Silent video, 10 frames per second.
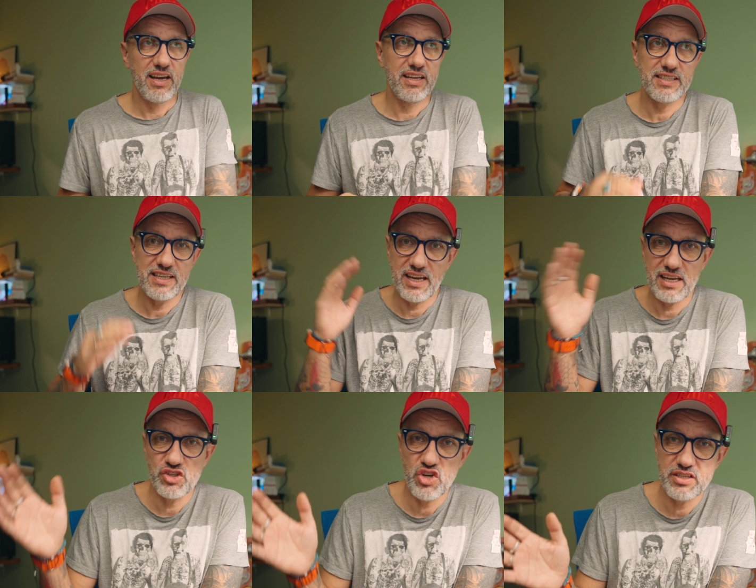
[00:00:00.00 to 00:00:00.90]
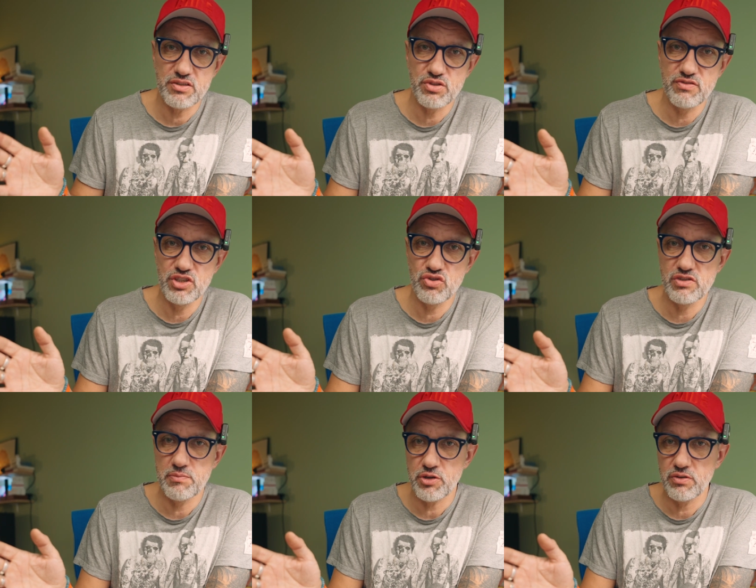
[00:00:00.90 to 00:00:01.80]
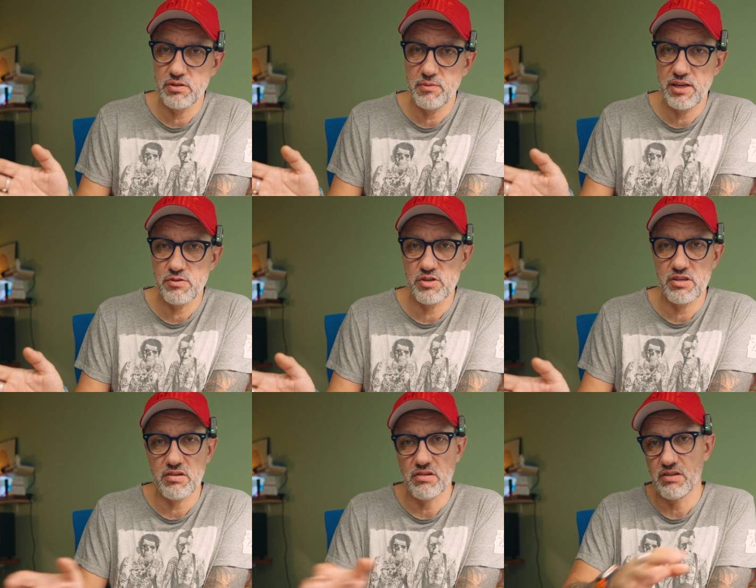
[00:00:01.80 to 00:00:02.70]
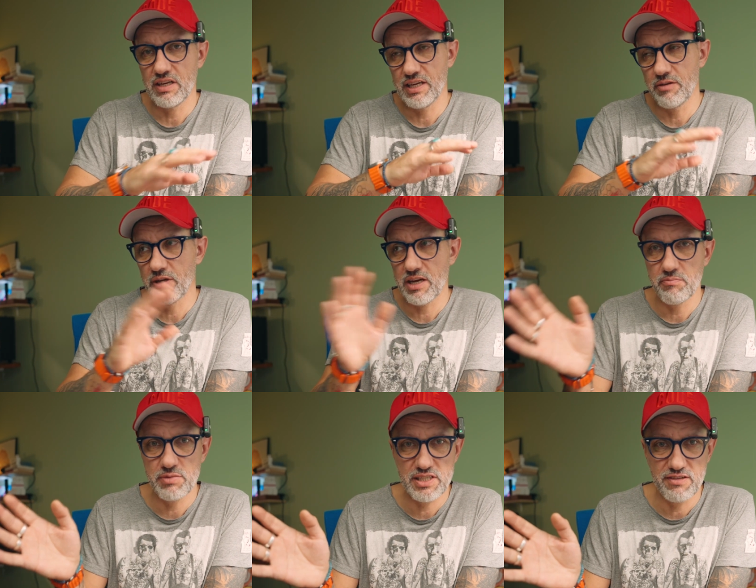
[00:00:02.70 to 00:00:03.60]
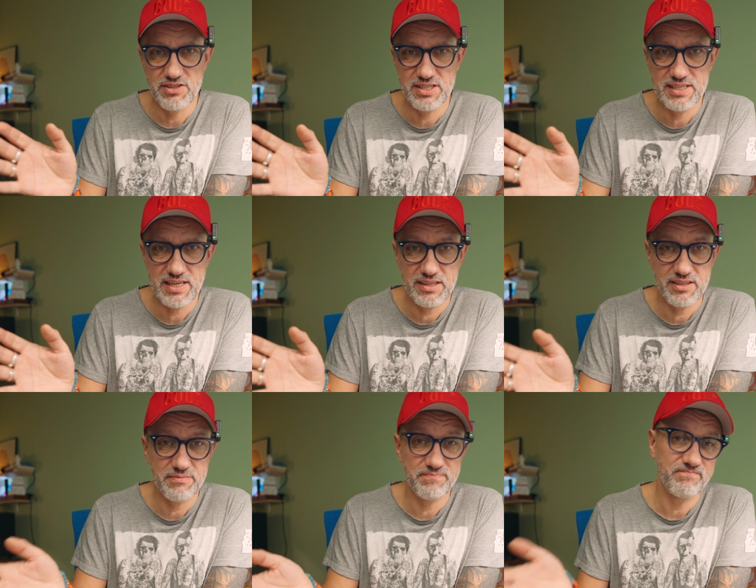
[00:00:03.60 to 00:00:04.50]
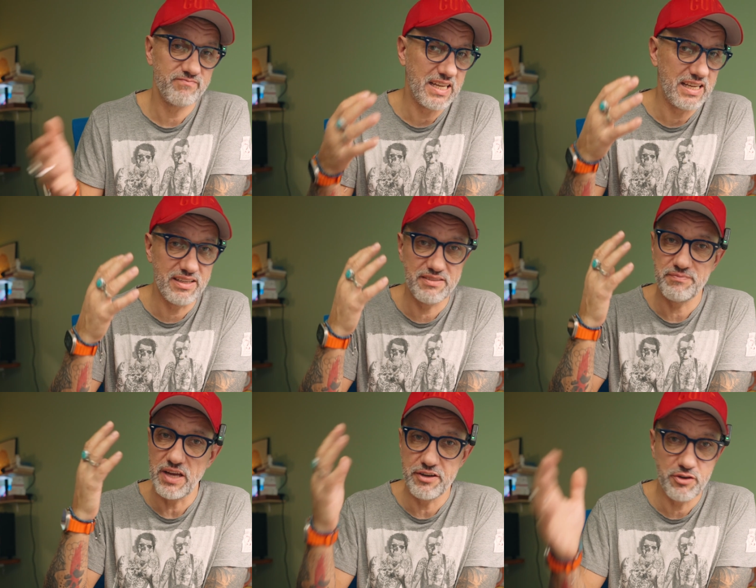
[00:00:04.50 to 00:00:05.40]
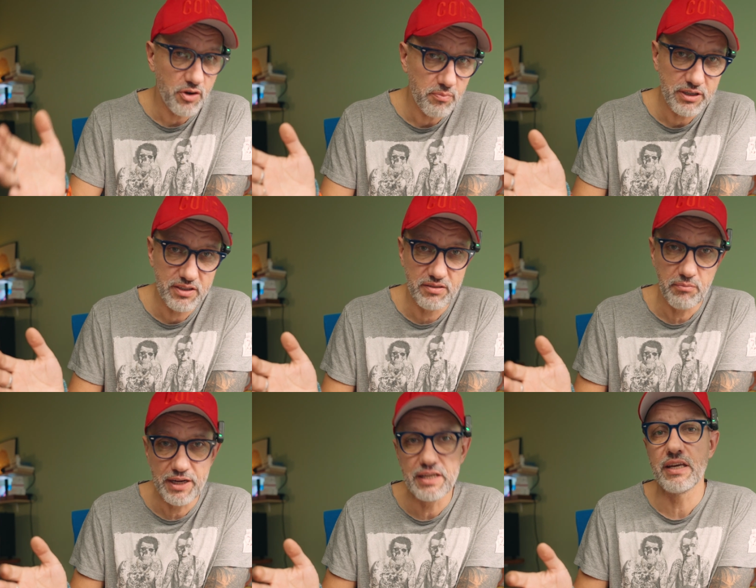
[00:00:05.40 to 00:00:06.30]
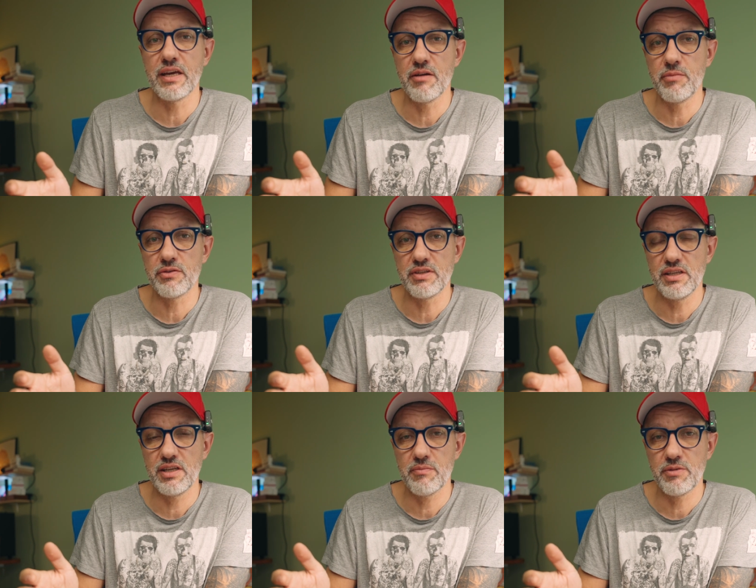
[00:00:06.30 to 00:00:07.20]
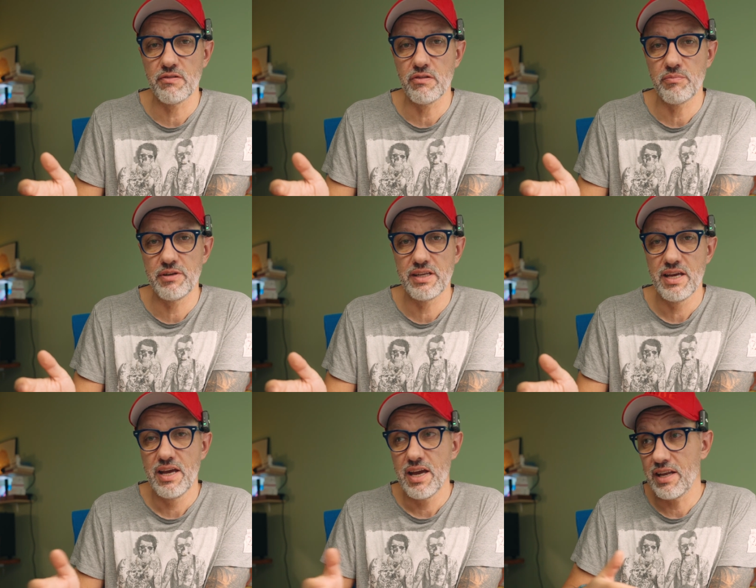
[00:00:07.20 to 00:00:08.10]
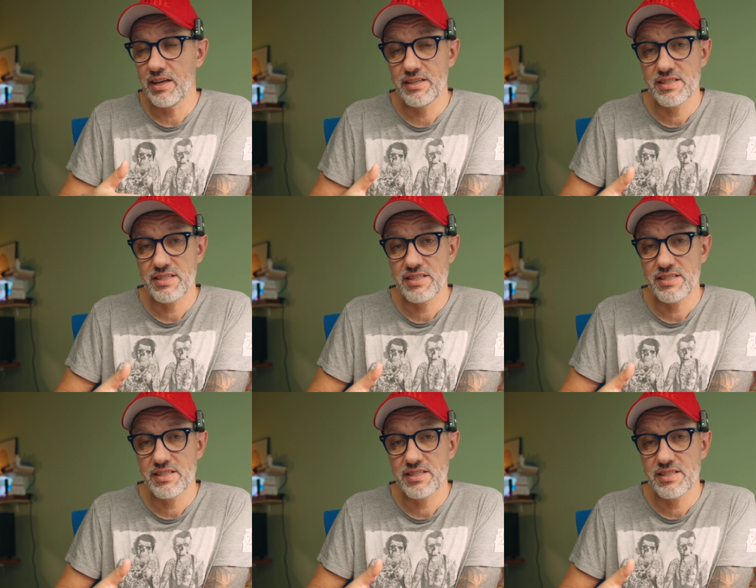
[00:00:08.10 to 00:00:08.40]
And then I had a chance to switch to the product management role and become busy with that. And I dropped my idea about indie app development. And I